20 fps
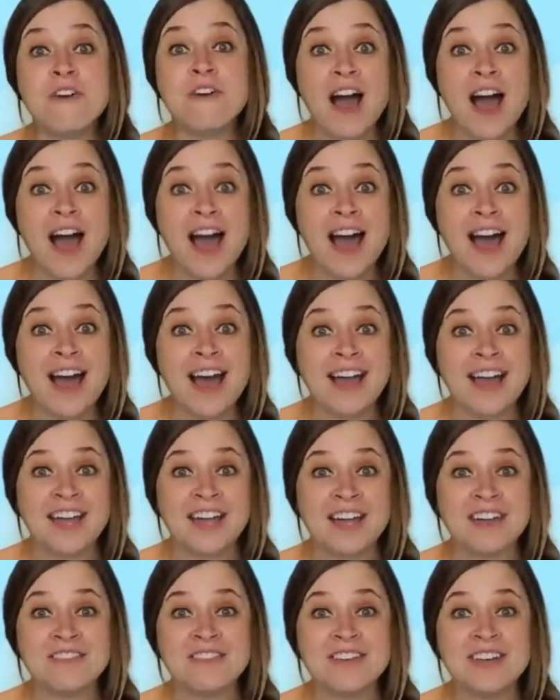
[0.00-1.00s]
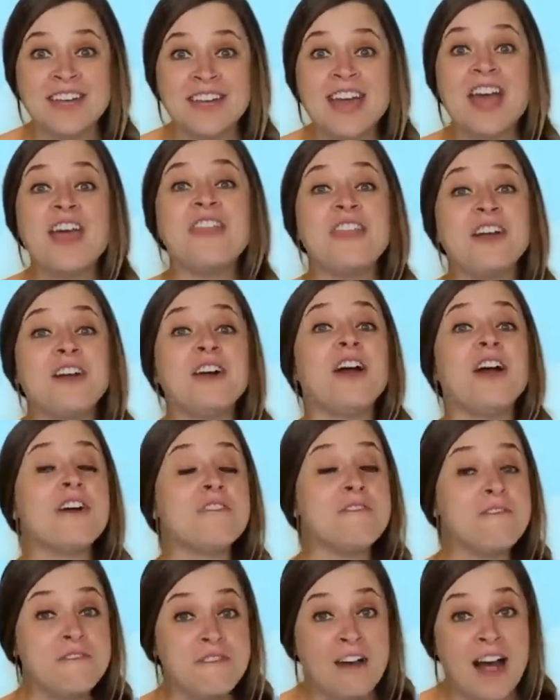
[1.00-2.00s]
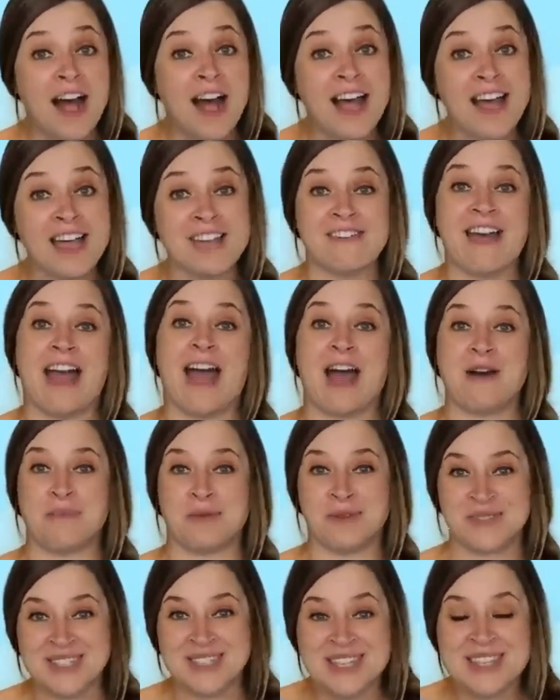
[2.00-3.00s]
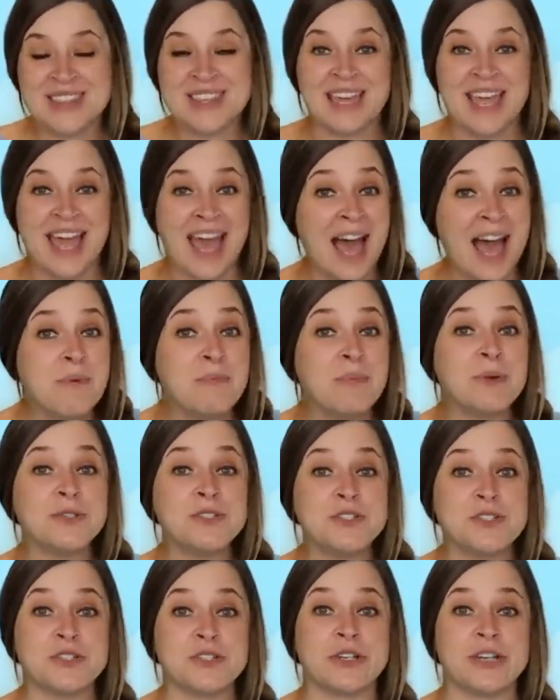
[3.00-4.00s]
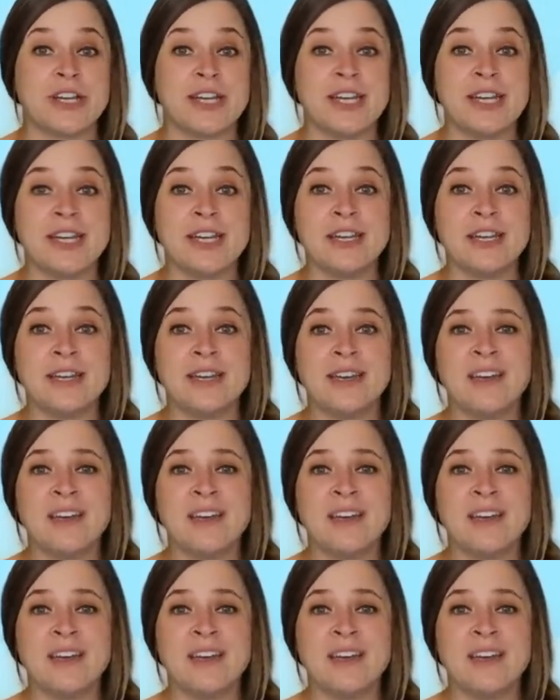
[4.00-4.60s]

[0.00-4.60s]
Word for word: five. There are five apples in the apple tree.